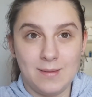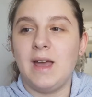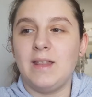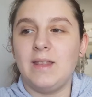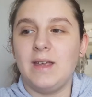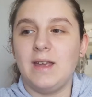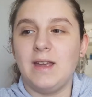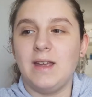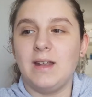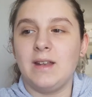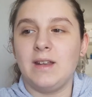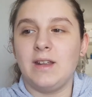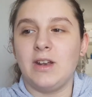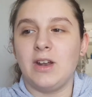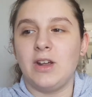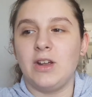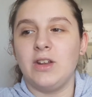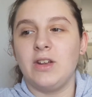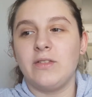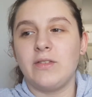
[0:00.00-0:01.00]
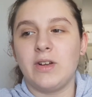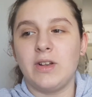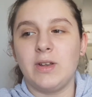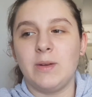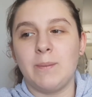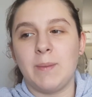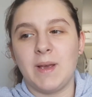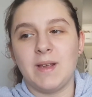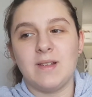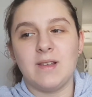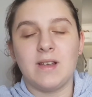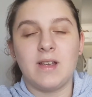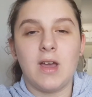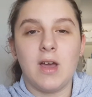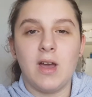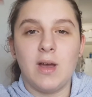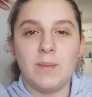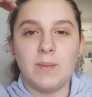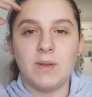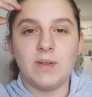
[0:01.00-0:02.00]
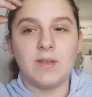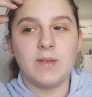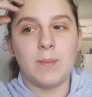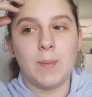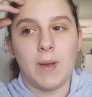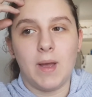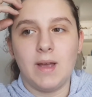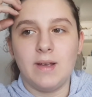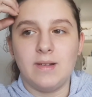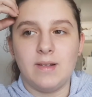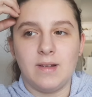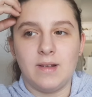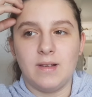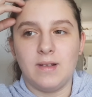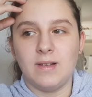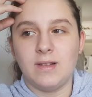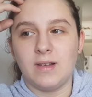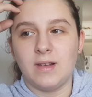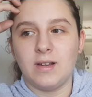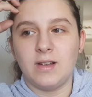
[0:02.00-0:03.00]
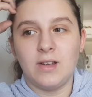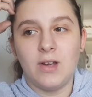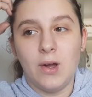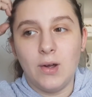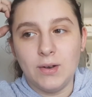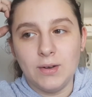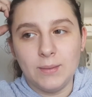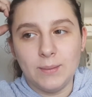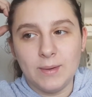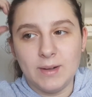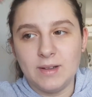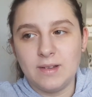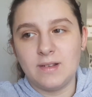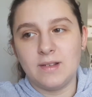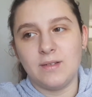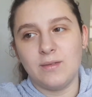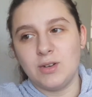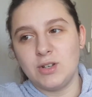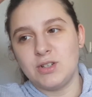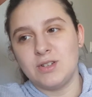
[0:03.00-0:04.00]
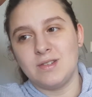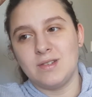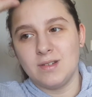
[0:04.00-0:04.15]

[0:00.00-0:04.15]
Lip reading: And then, you know, you've got your basic herbs and spices and condiments, which